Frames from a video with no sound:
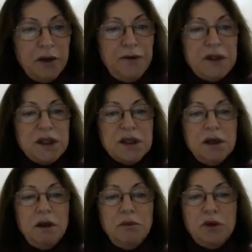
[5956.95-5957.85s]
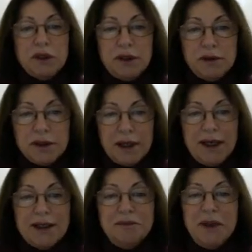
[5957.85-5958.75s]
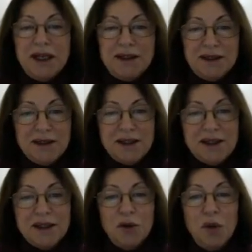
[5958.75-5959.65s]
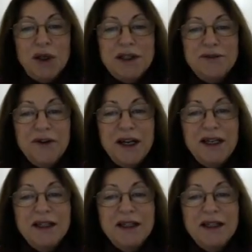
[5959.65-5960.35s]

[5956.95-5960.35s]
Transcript: Physics models and methods quantify